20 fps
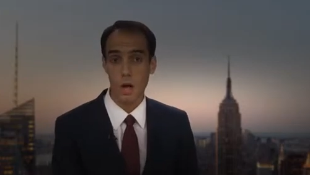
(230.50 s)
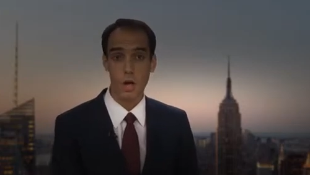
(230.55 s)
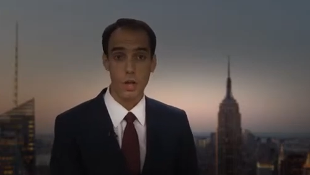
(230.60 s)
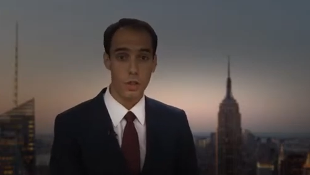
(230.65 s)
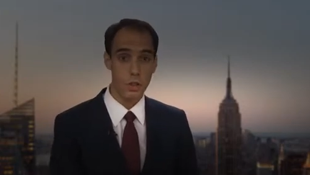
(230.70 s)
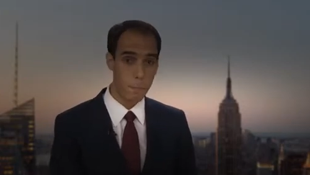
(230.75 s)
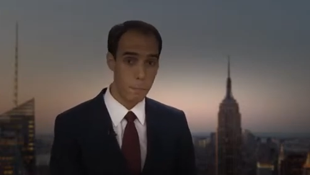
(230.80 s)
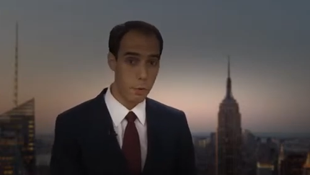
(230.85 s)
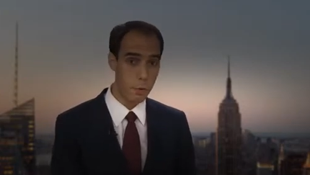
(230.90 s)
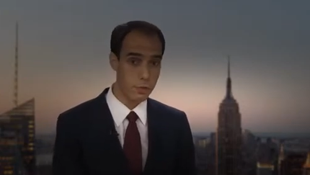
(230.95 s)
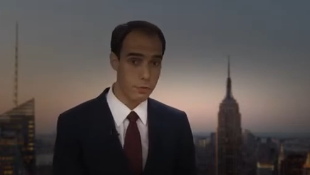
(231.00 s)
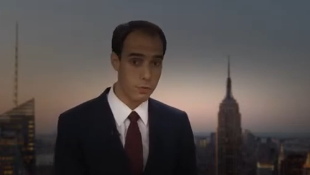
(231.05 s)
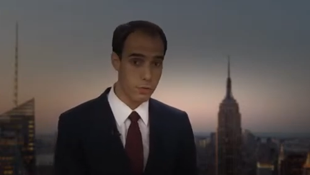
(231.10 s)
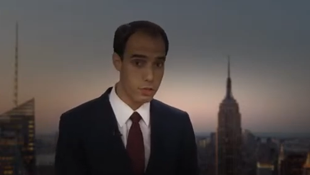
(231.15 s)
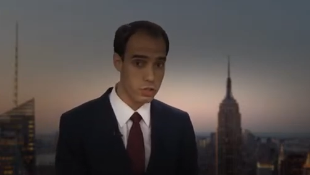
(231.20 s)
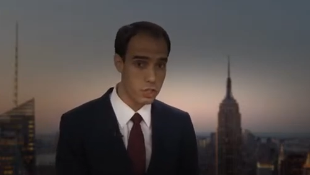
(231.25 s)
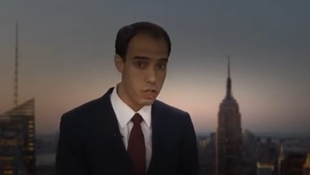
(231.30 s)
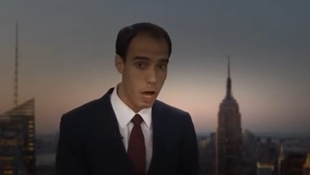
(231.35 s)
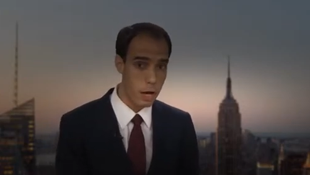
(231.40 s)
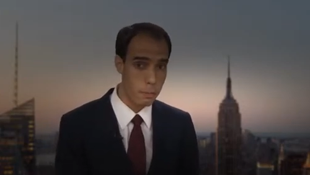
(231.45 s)
The push for
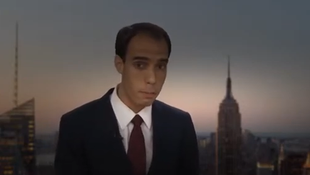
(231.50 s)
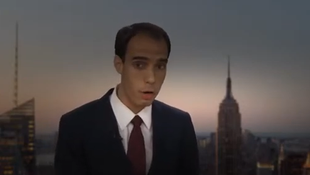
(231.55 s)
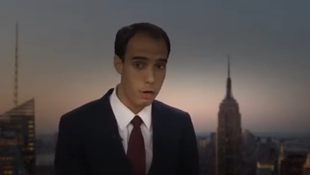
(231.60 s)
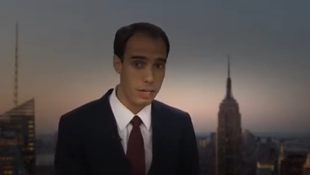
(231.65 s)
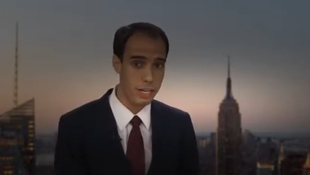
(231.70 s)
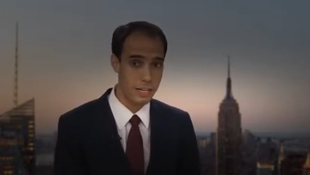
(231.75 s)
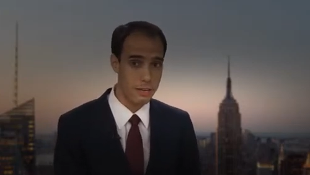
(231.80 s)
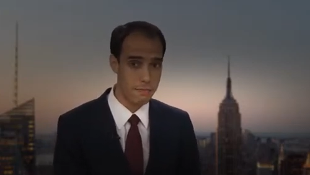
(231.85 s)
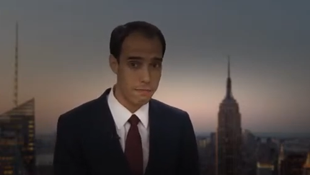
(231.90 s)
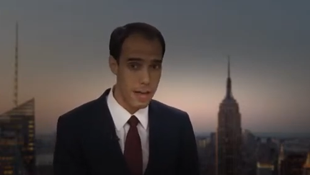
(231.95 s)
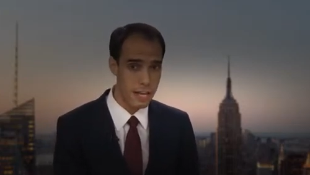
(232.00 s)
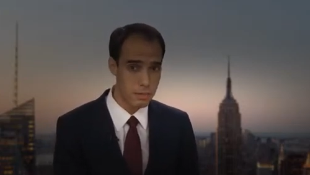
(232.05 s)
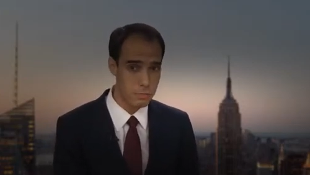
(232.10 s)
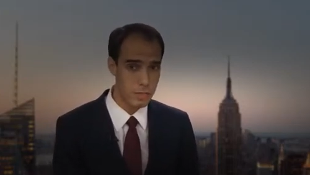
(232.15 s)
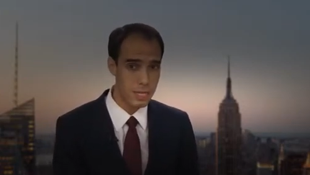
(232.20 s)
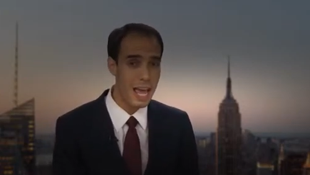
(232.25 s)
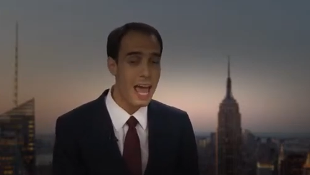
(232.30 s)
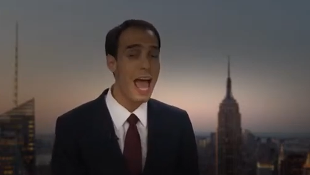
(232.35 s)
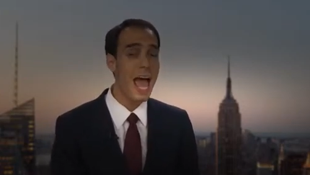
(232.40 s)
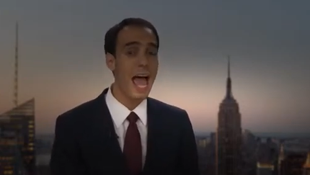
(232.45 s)
stock market
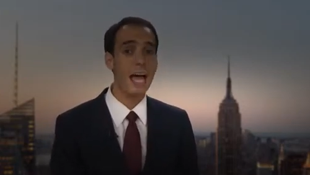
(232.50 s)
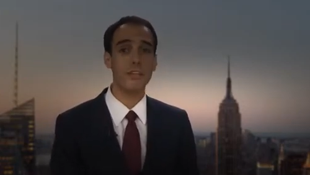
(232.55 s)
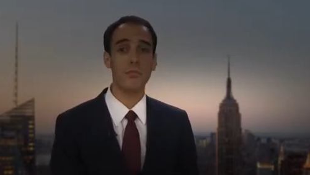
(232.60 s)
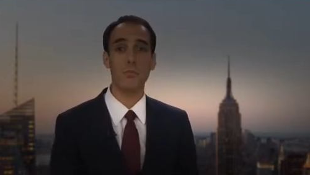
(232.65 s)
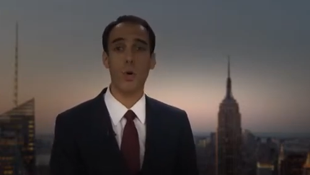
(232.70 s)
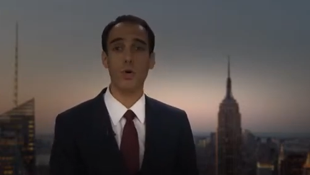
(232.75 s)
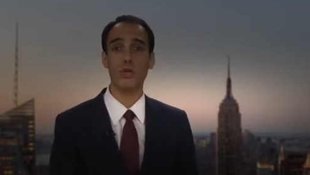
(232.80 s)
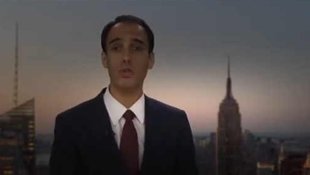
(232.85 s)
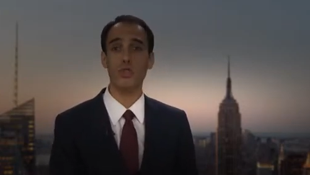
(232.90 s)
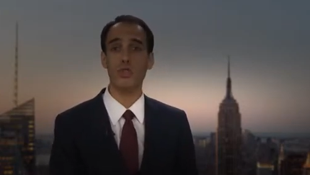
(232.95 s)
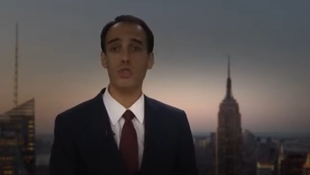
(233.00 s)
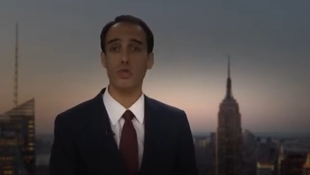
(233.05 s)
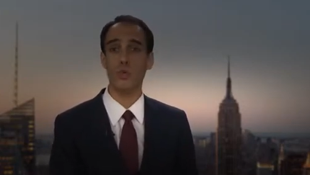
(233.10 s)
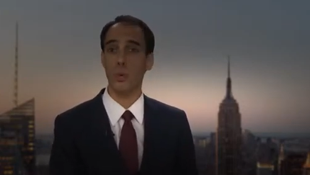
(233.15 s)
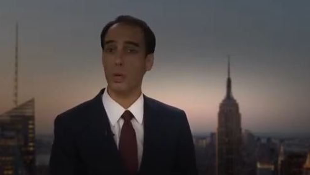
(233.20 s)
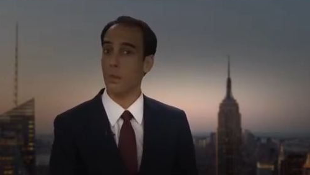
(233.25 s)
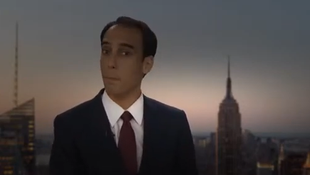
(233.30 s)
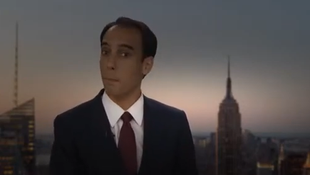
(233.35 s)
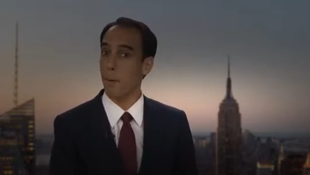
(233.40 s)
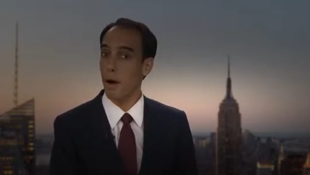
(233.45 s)
investment has more to do
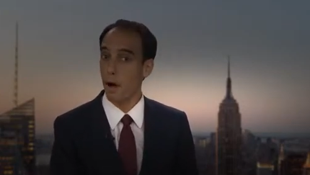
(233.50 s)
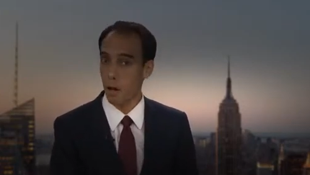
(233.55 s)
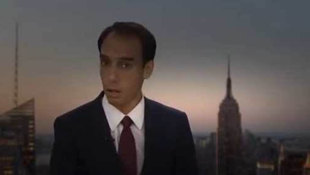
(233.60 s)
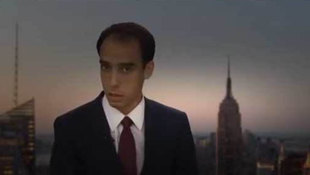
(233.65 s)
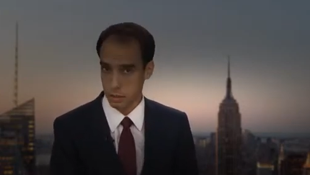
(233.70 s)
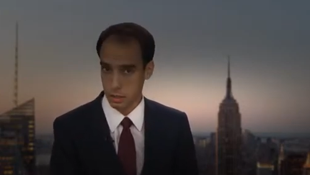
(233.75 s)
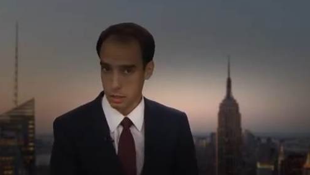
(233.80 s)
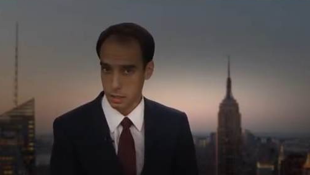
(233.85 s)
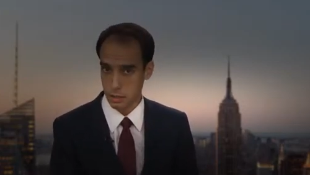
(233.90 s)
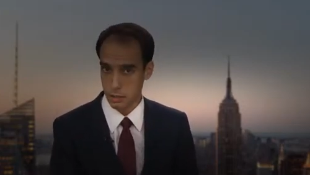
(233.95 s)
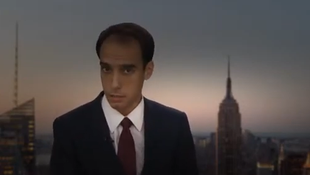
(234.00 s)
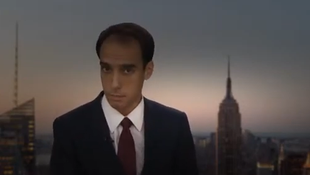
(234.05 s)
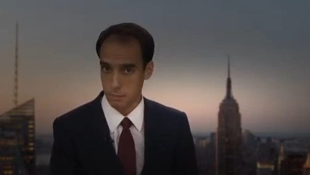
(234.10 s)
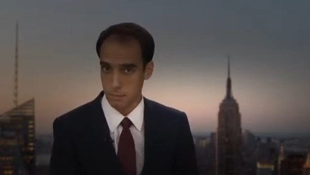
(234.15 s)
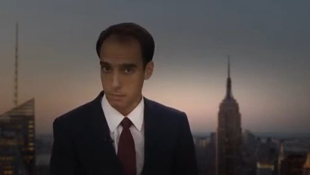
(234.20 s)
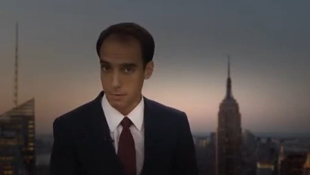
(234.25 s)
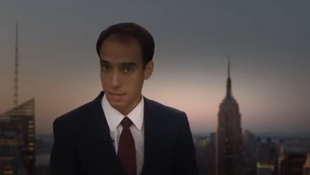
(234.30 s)
with politics.